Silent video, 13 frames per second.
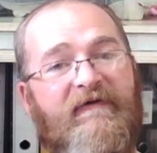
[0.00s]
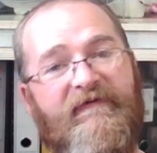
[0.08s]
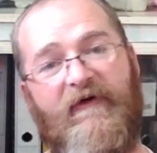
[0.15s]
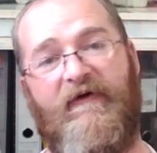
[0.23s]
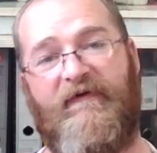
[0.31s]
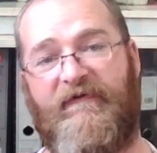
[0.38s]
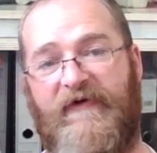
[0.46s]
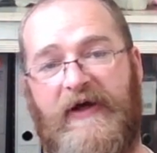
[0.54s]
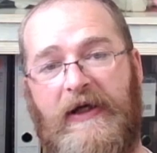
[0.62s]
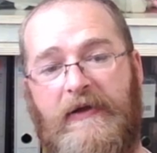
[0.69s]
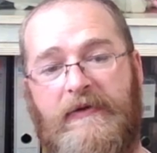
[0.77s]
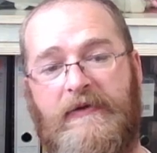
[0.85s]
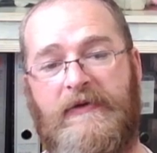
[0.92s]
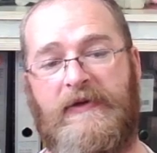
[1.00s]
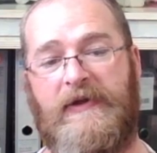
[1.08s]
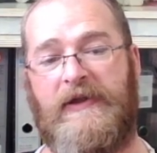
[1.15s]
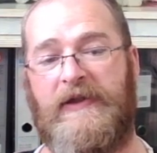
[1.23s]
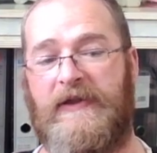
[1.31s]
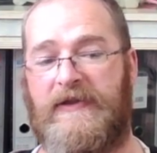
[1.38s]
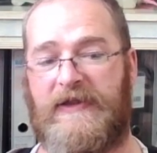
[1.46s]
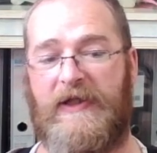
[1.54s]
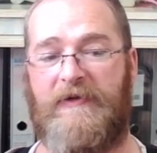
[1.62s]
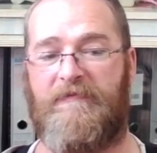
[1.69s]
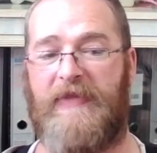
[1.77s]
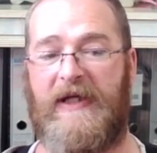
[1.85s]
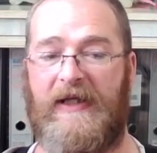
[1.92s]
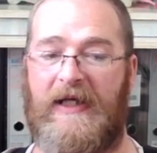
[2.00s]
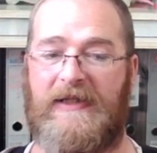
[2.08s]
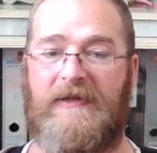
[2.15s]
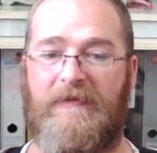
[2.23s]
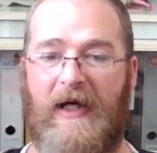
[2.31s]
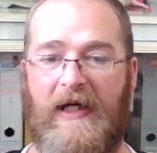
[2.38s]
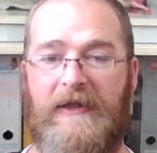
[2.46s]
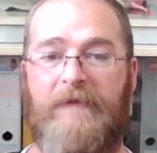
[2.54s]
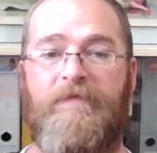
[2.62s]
for free. So bear that in mind.